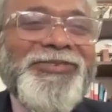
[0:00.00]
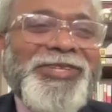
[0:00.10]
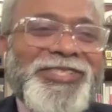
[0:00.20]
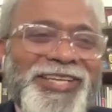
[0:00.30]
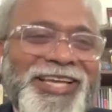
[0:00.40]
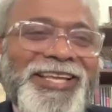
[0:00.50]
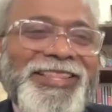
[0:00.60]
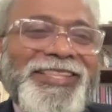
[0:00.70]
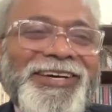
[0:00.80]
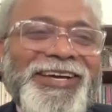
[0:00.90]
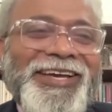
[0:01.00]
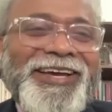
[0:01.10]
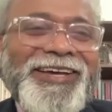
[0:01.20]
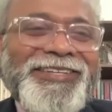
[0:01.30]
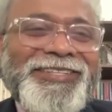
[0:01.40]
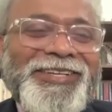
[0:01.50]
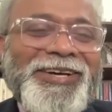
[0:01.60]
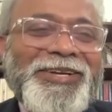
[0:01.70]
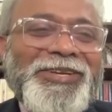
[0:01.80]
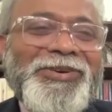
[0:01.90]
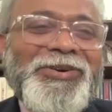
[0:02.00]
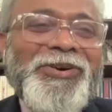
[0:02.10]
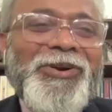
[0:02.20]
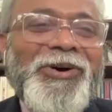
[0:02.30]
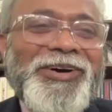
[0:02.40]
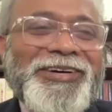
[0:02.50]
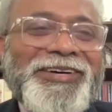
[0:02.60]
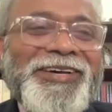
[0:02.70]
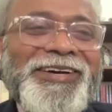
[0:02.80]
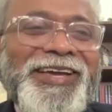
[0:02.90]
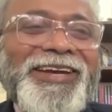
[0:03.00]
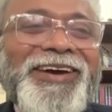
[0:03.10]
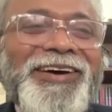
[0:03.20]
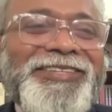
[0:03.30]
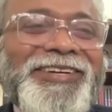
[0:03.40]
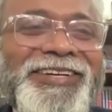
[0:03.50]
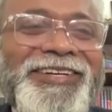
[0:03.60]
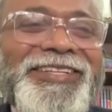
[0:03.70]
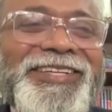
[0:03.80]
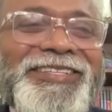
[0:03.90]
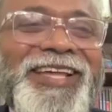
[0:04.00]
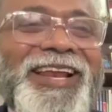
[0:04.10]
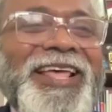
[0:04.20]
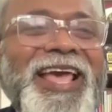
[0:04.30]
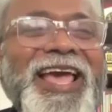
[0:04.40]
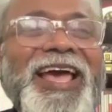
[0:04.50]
he was in the uh, you know locker incarcerated in the cell